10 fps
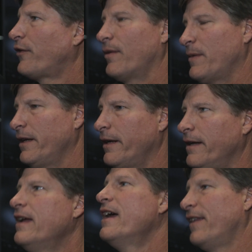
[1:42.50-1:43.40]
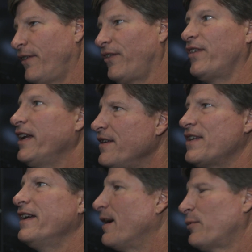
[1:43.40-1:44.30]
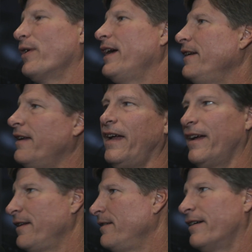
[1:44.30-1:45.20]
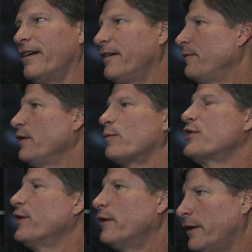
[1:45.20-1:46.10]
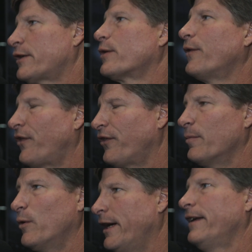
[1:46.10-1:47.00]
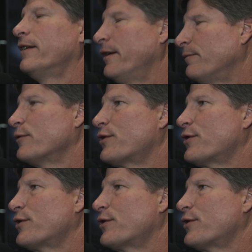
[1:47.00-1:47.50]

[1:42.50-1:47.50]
or something in it, this is an easy upgrade, and uh, the original electrical system will handle it for